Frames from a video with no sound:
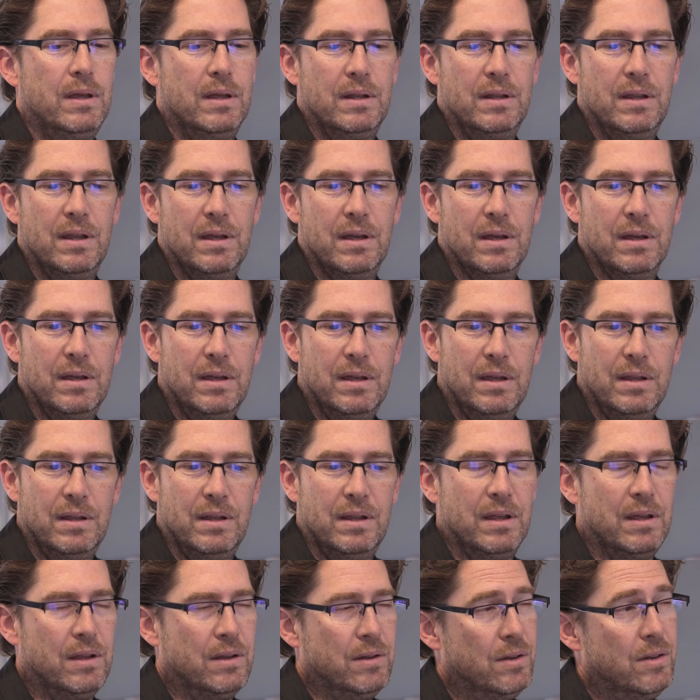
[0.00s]
in, the, in
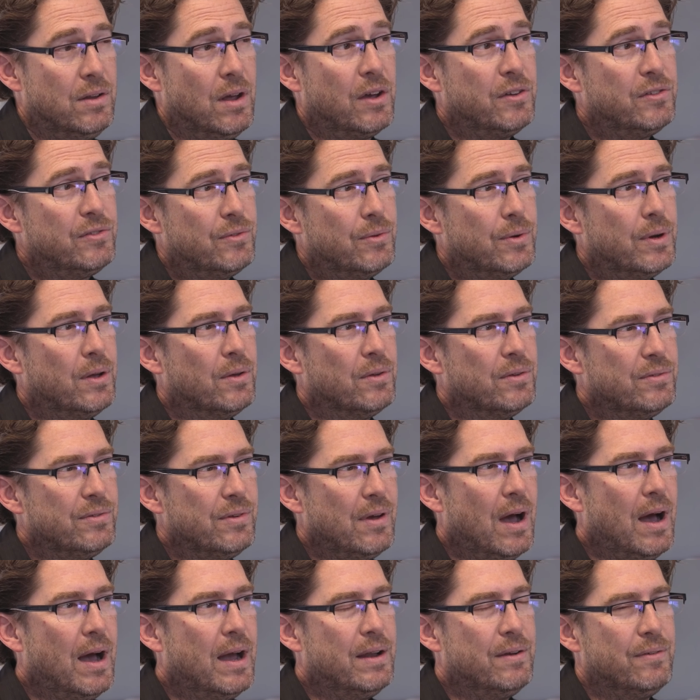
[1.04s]
the industrial
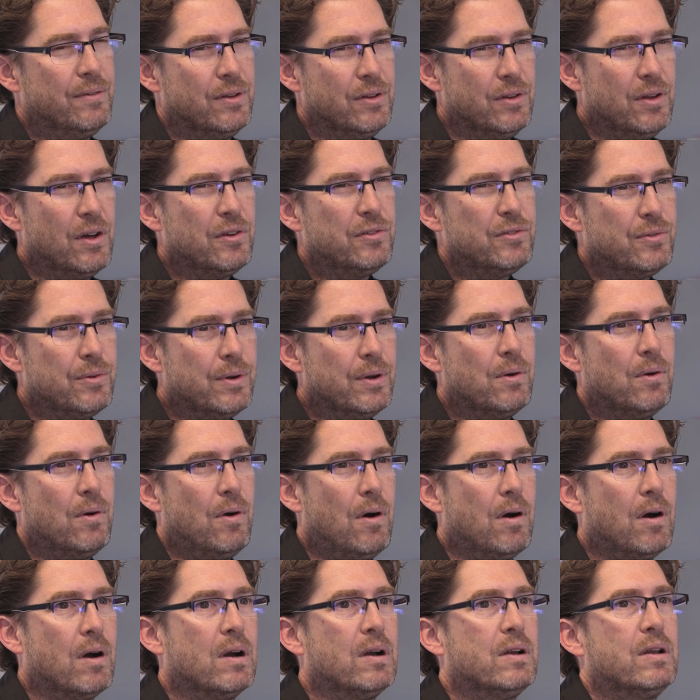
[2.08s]
side of industrial
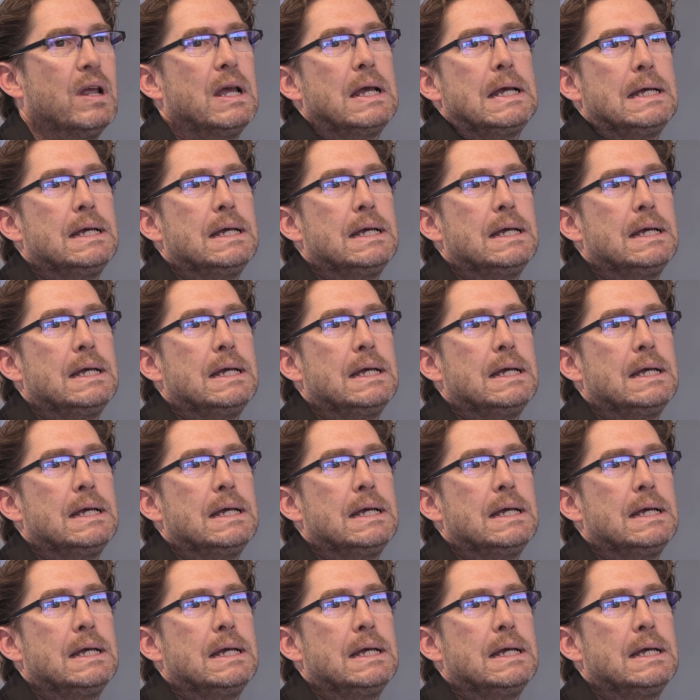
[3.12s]
art,